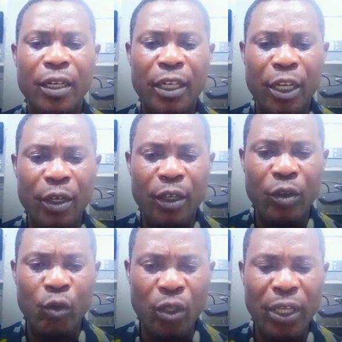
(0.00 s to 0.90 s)

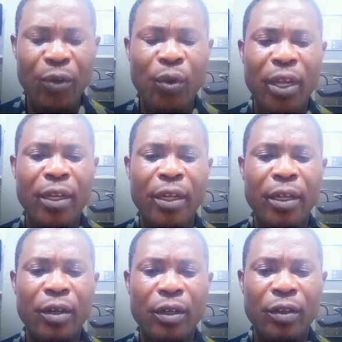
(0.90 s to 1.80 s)
those that were in
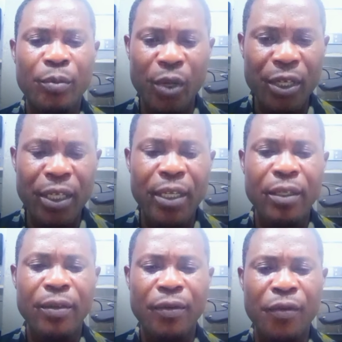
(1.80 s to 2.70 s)
the
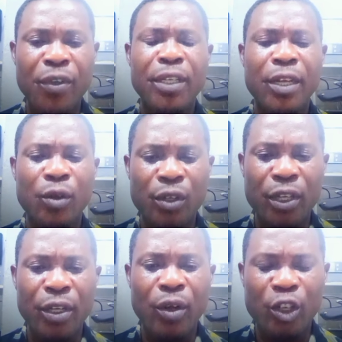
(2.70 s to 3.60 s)
prisons, visited those
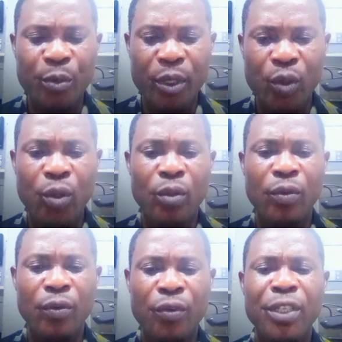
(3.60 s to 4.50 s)
in the hospital,
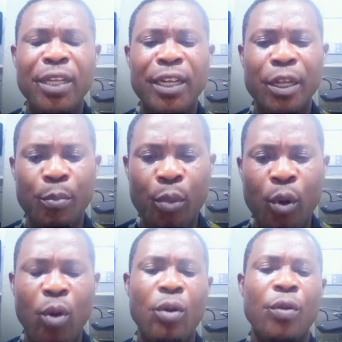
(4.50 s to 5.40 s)
visited the
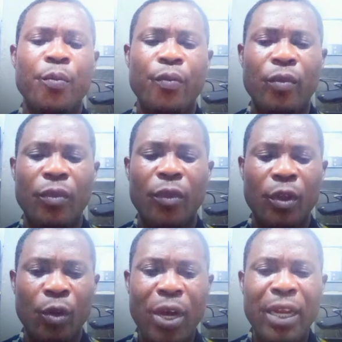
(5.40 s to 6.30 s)
poor,
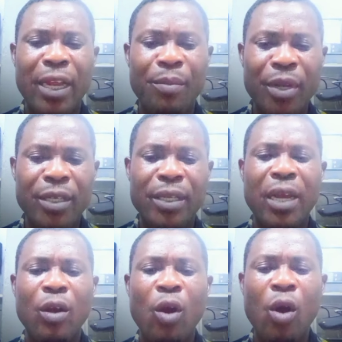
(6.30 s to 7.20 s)
and
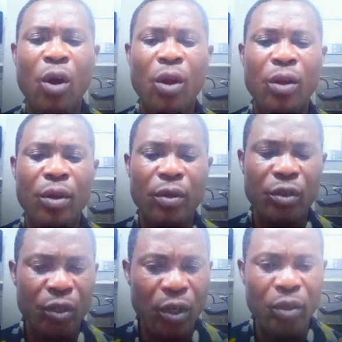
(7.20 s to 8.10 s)
administered all
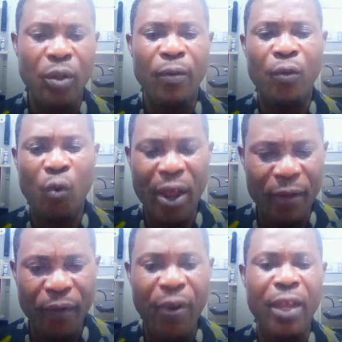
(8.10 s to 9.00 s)
sorts of
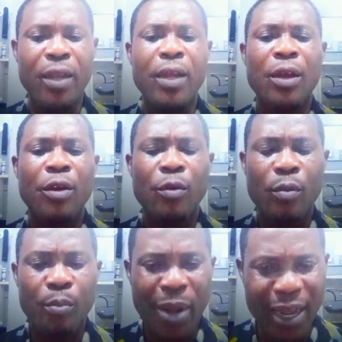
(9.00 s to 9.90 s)
welfare
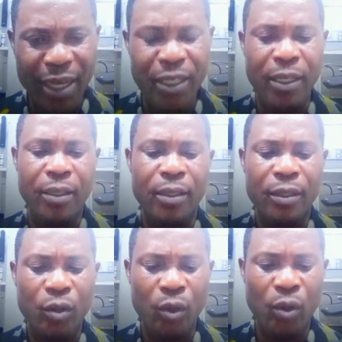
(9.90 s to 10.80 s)
packages
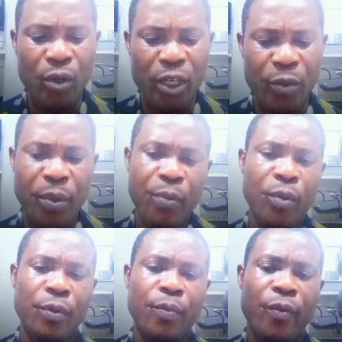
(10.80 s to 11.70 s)
to these
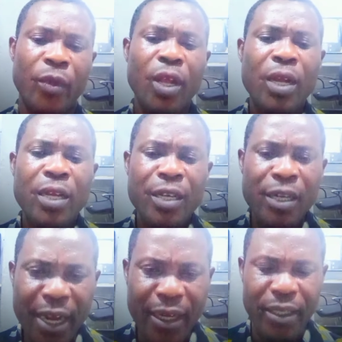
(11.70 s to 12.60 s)
people.
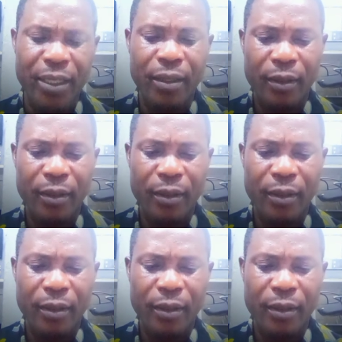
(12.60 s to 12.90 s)
Yet,